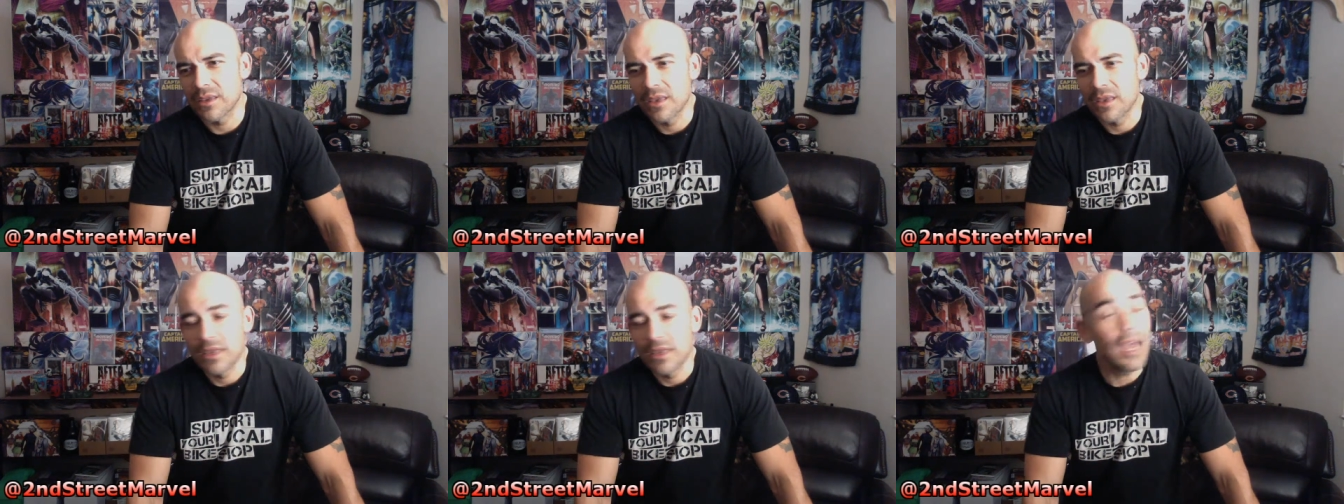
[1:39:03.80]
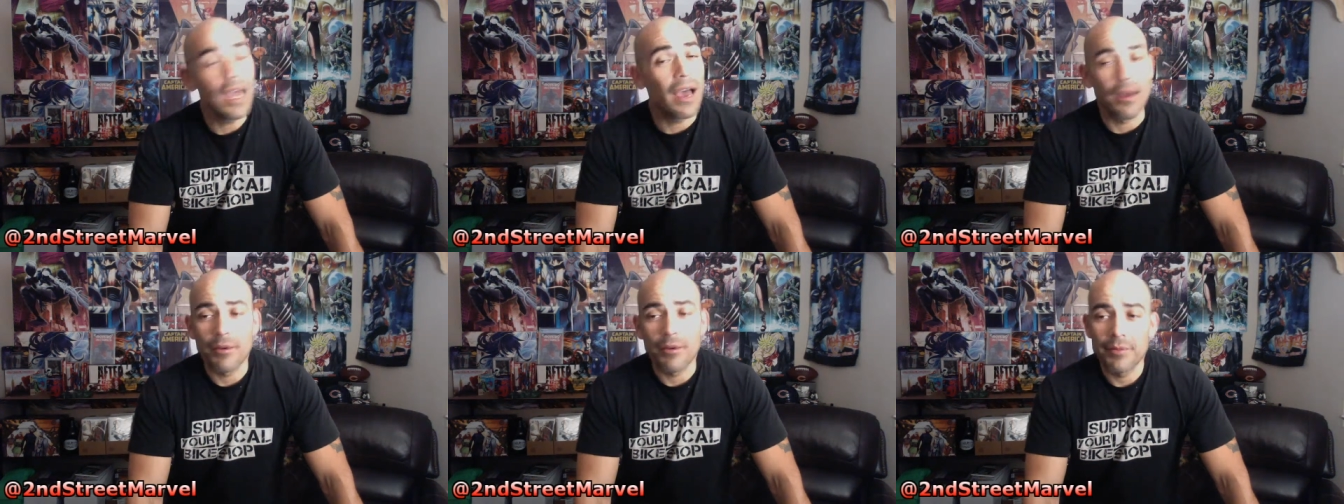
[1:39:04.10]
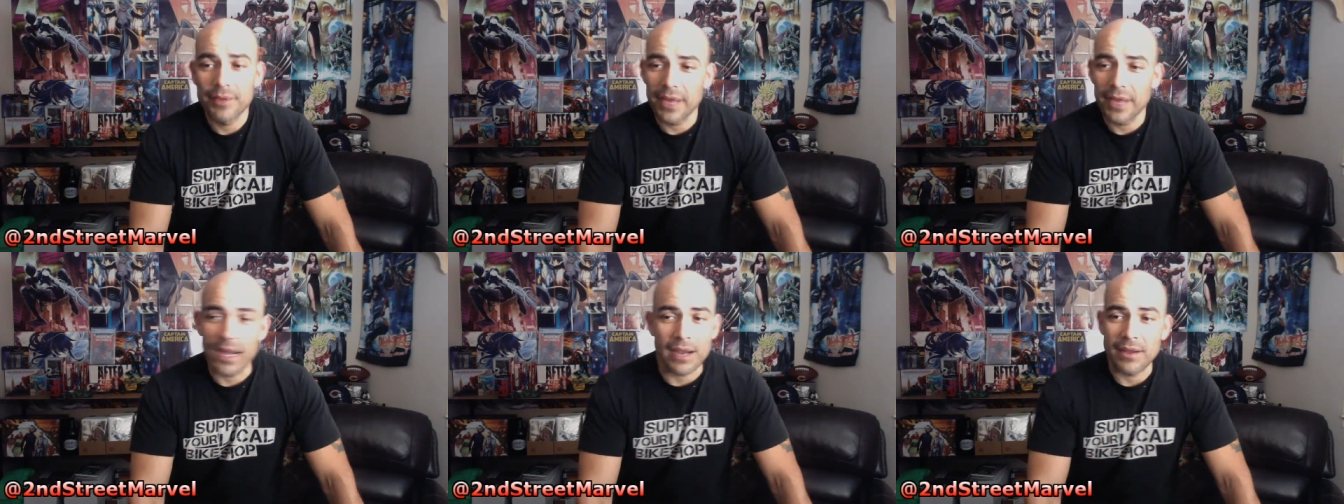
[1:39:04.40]
Yeah,
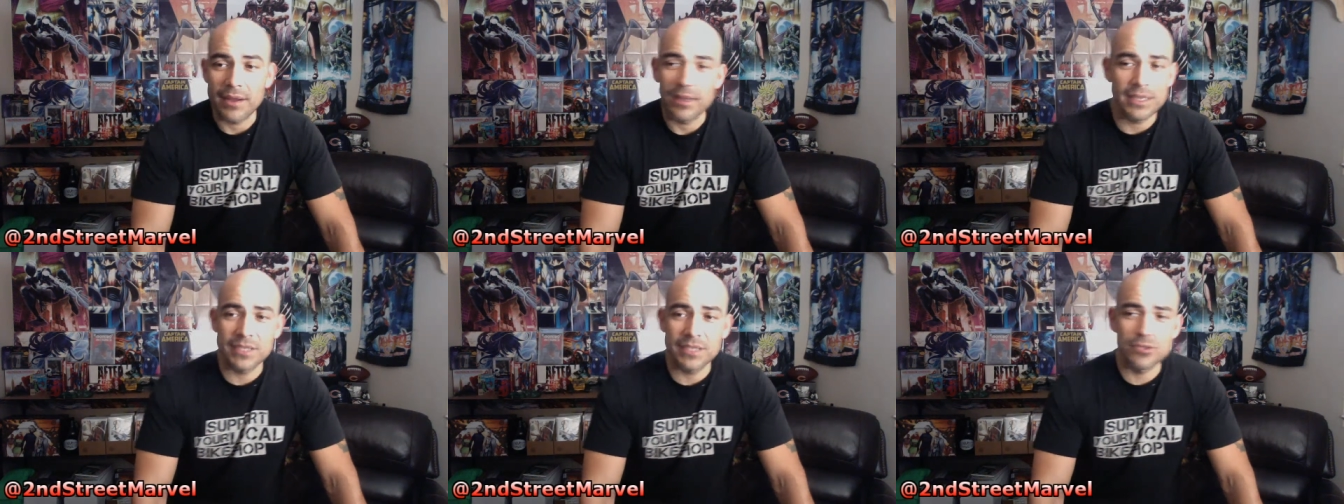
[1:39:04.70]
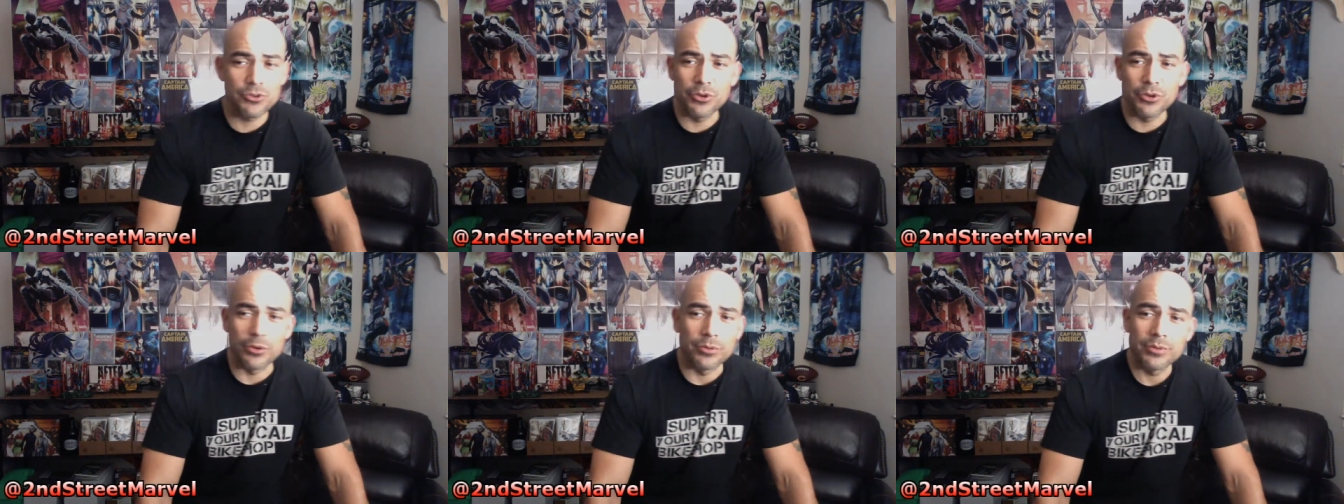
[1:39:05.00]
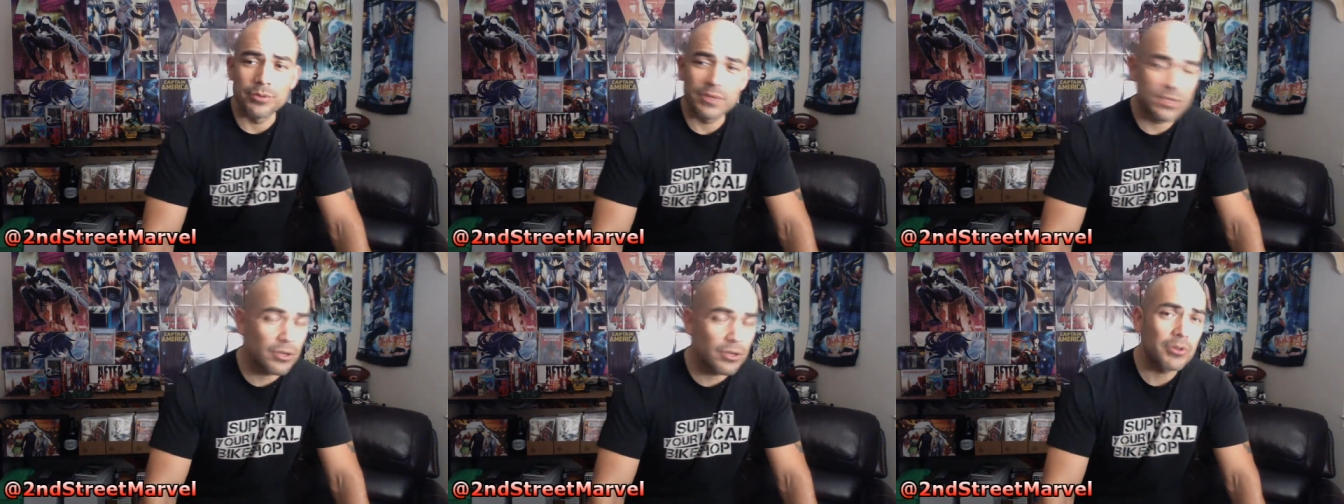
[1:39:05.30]
that's true.
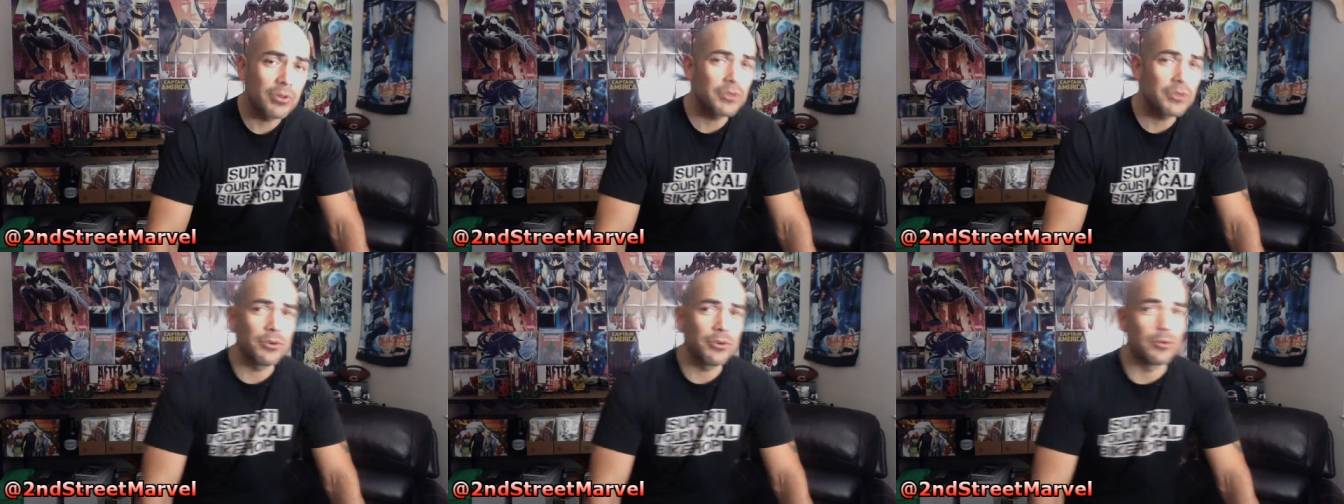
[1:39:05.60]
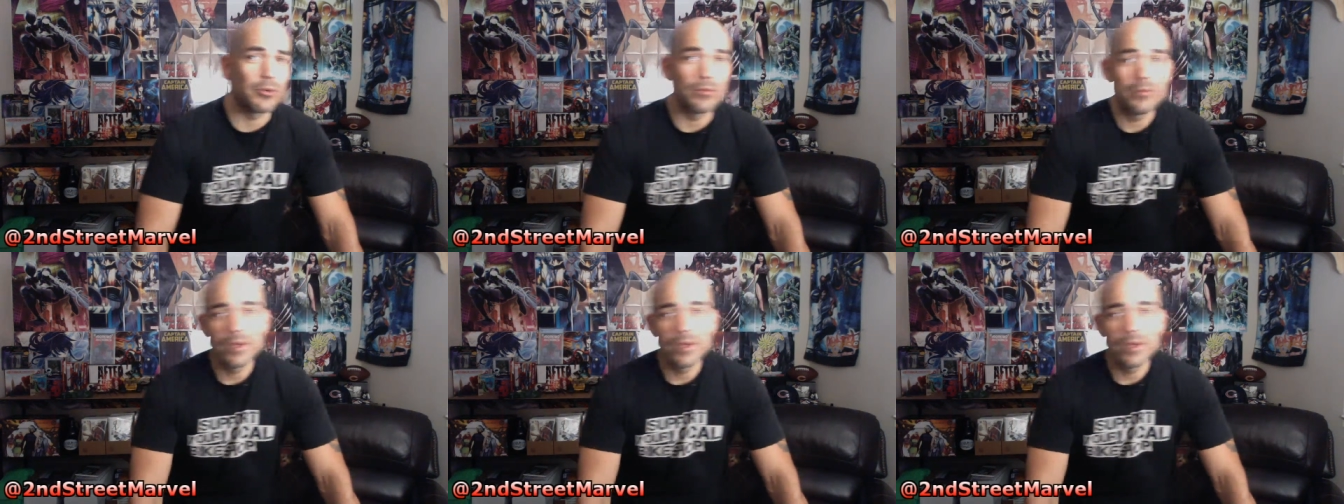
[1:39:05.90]
It's totally true.